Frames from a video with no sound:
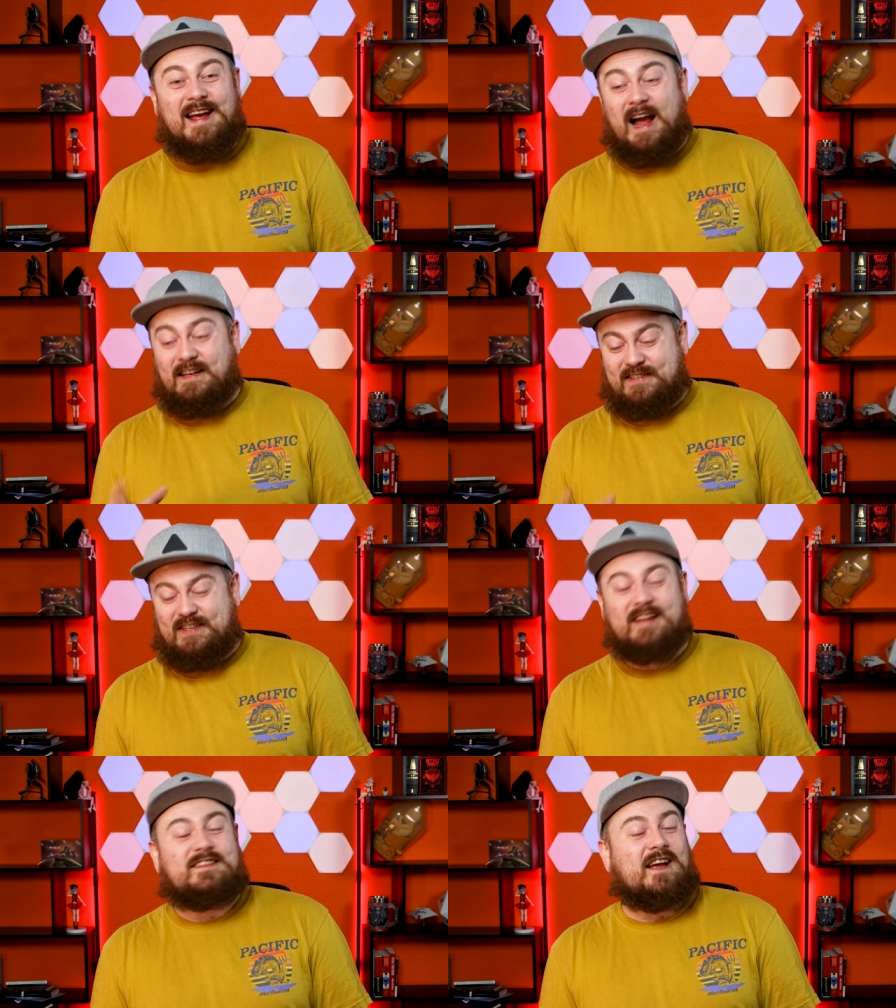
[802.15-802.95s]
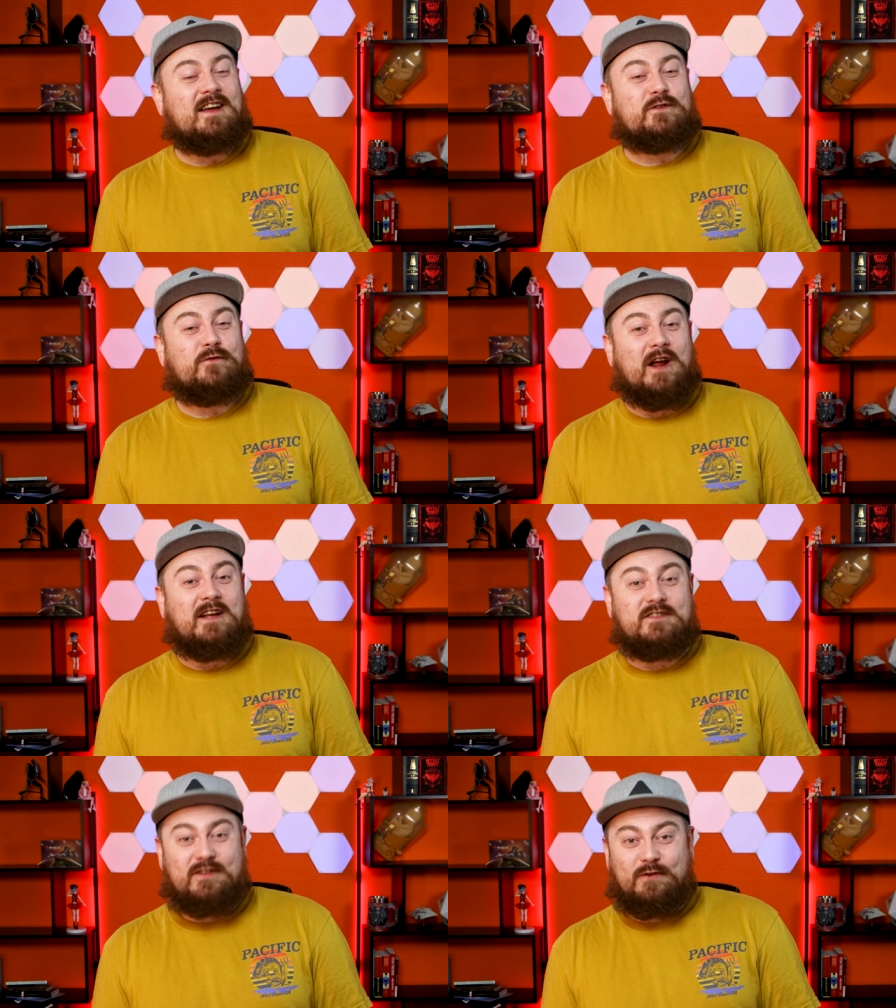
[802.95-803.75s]
and said to his
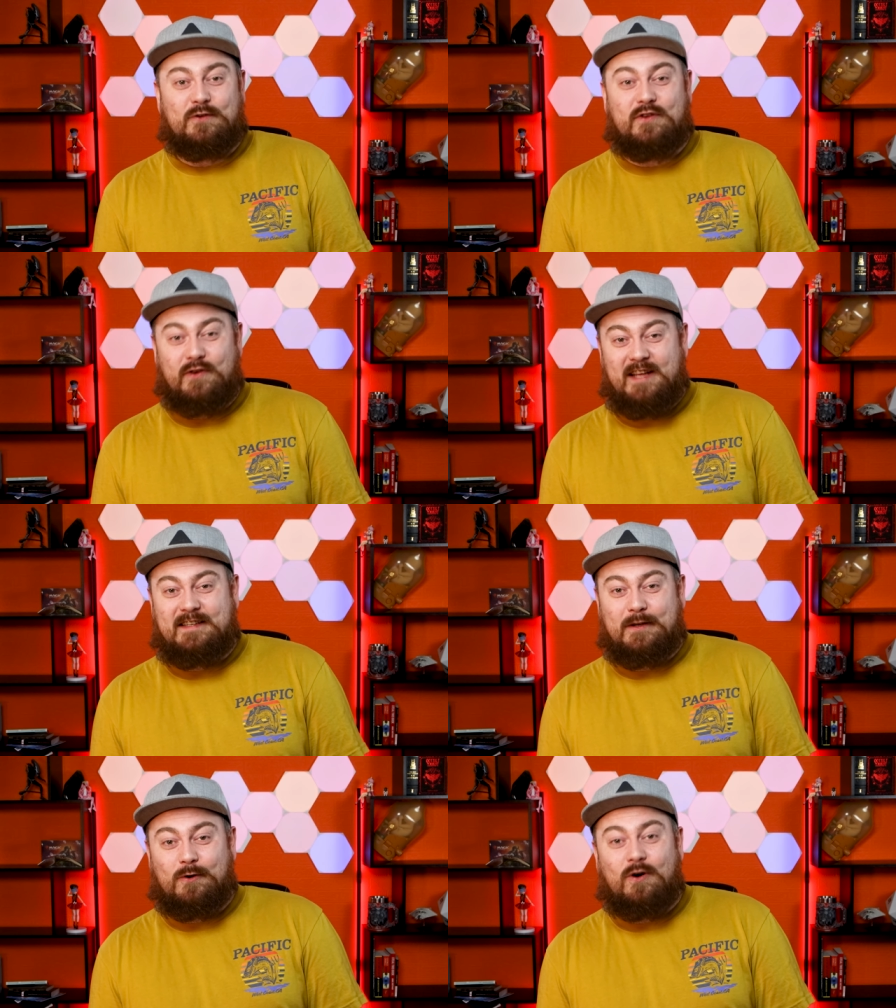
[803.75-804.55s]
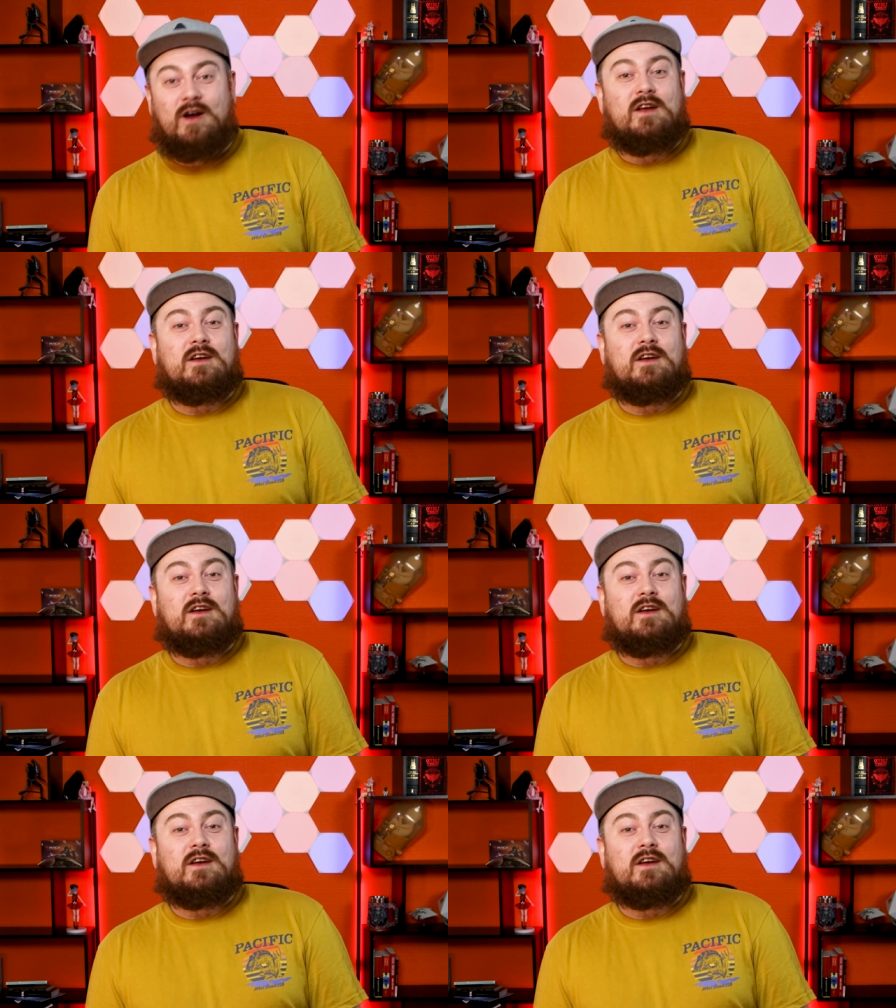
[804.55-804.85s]
friends through the radio,